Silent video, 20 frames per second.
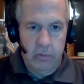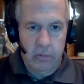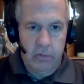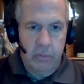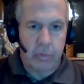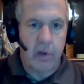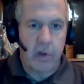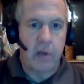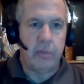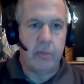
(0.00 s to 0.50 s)

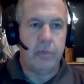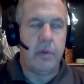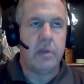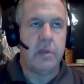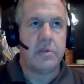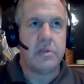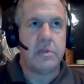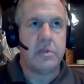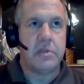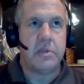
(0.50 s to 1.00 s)
problem
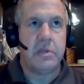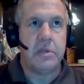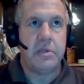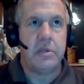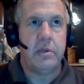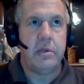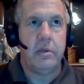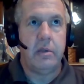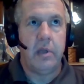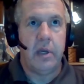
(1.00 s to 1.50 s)
is that
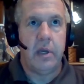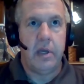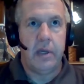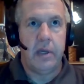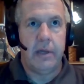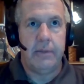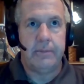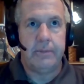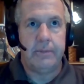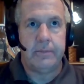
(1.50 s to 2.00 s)

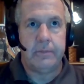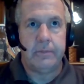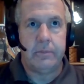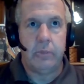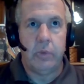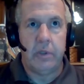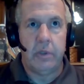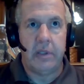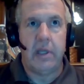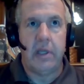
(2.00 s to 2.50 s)

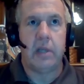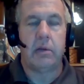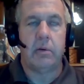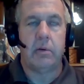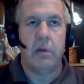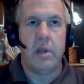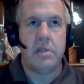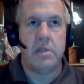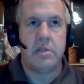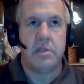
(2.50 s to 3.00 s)
what that
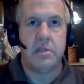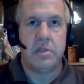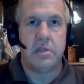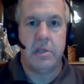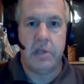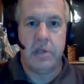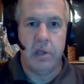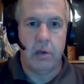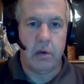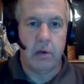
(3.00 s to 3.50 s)
creates is the
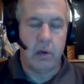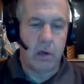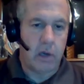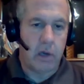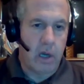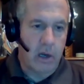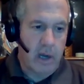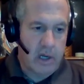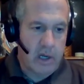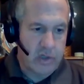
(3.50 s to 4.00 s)
deer
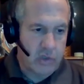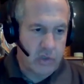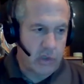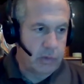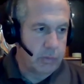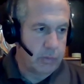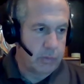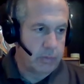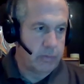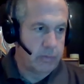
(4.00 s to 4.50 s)
are actually
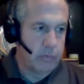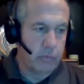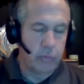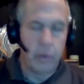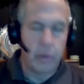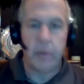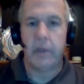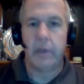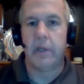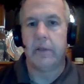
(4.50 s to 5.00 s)

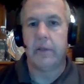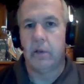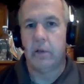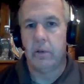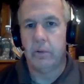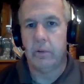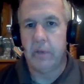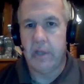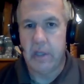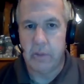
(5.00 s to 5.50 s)
ruining their
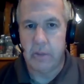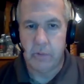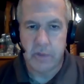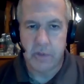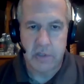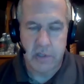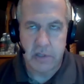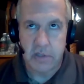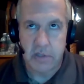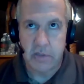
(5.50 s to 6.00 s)
own
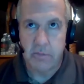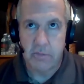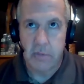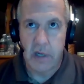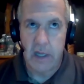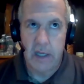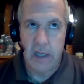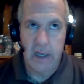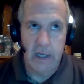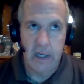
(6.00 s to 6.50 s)
ecosystem
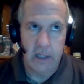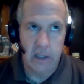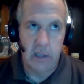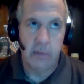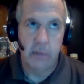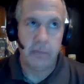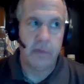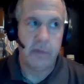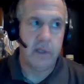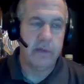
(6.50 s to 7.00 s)
by eating
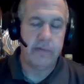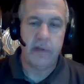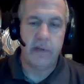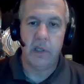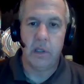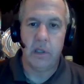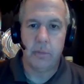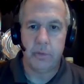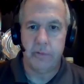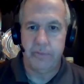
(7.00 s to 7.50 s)
up the
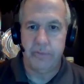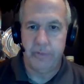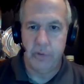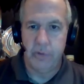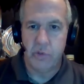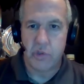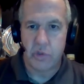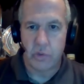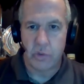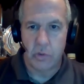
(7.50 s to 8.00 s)
available
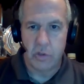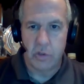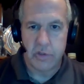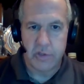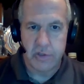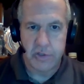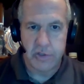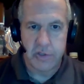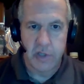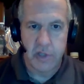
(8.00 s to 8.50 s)
food
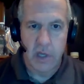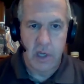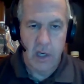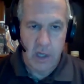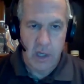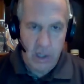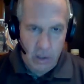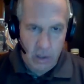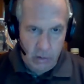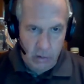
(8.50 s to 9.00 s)
sources
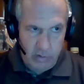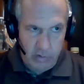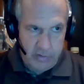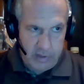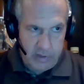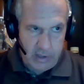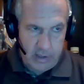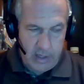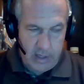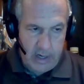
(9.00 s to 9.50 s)

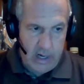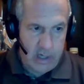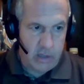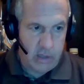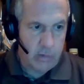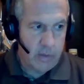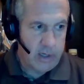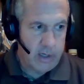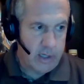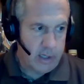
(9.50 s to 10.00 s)
within
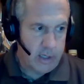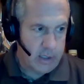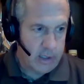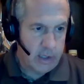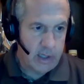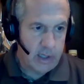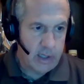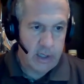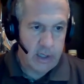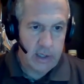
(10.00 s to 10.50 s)
Hideaway.
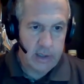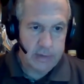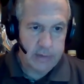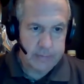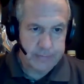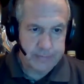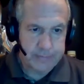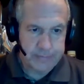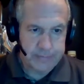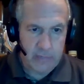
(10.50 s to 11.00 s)
I
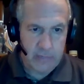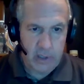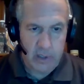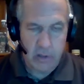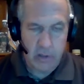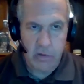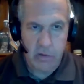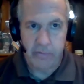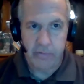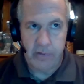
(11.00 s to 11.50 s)

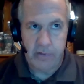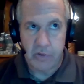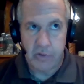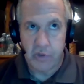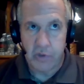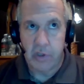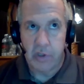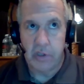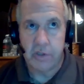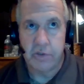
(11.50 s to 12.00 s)
know it feels
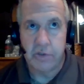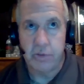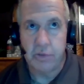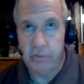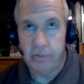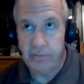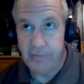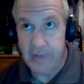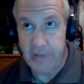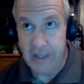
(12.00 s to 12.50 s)
good to
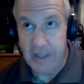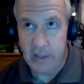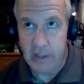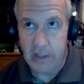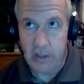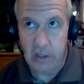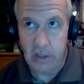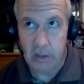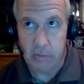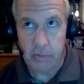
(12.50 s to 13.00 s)
feed the
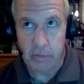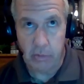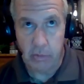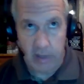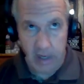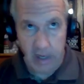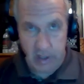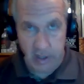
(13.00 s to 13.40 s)
deer, but when